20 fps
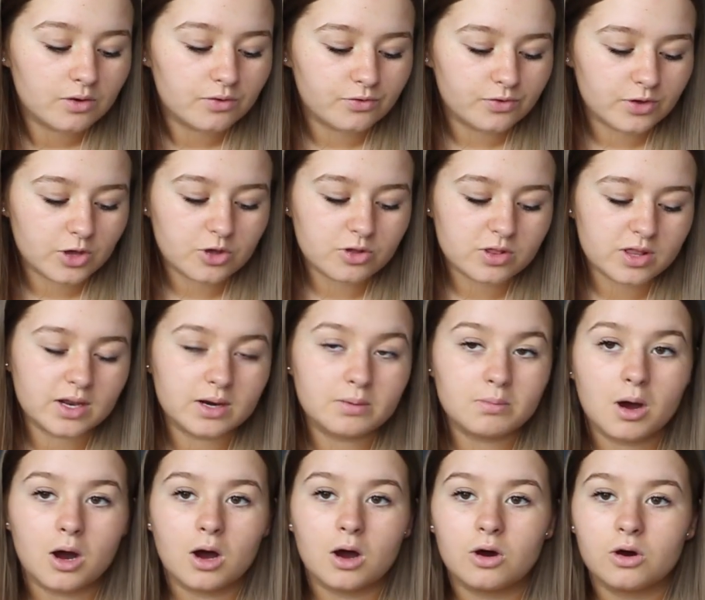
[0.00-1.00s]
View
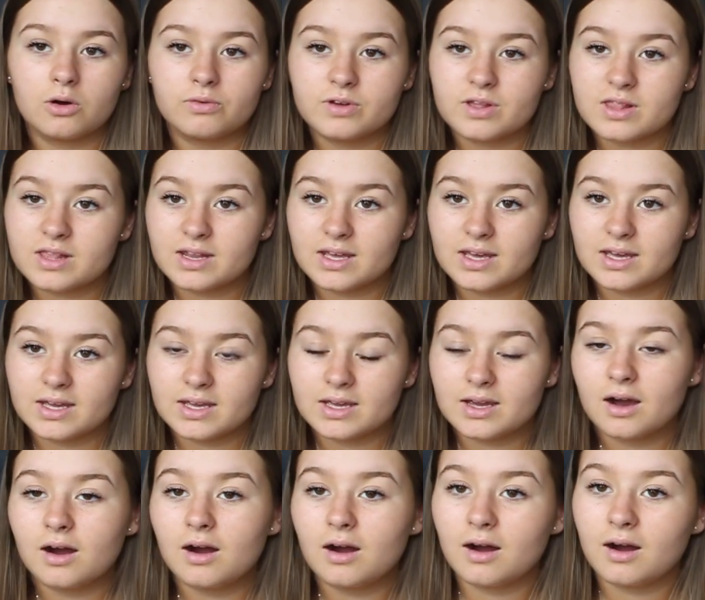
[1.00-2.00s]
Cinema, obviously
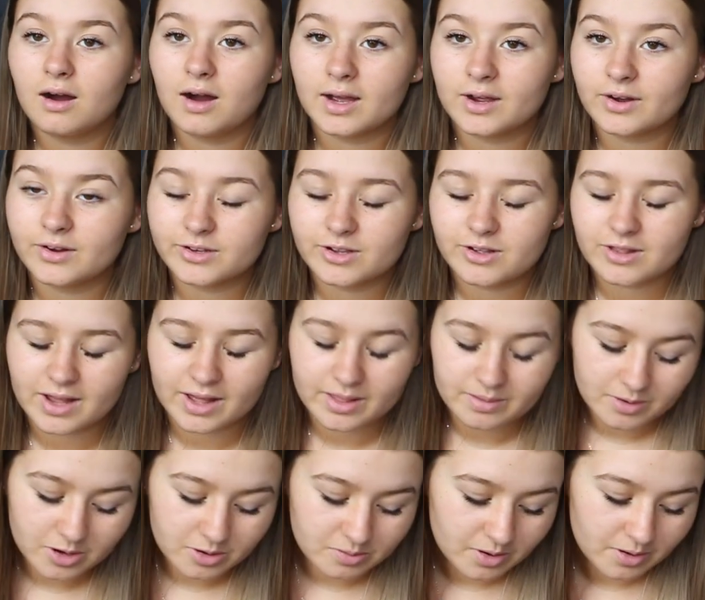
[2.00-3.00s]
I can't use that at the
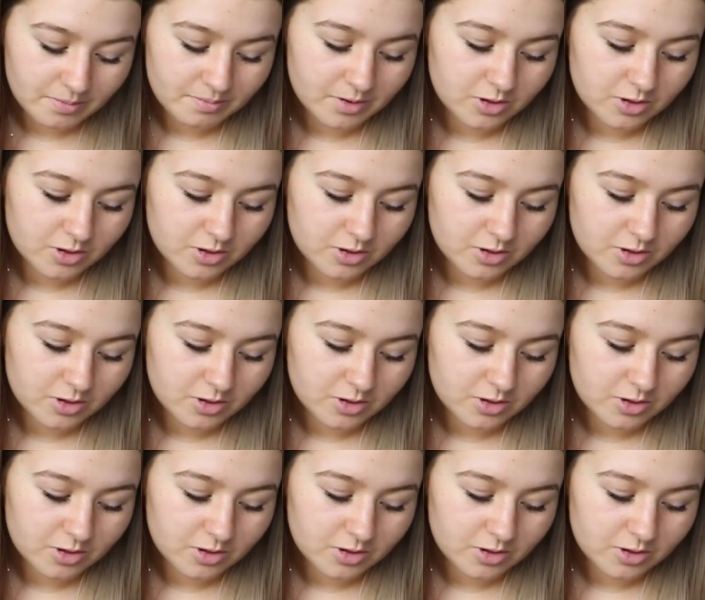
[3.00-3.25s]
moment